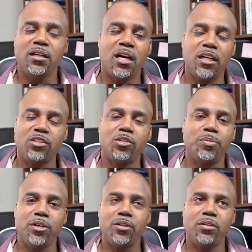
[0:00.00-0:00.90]

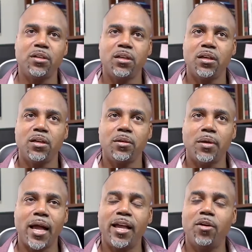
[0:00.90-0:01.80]
customer,
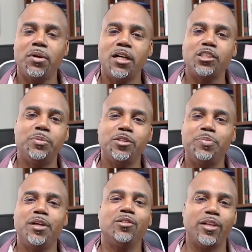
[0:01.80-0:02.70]
I help customers
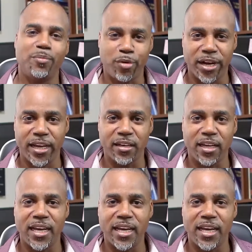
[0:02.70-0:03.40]
build their brand,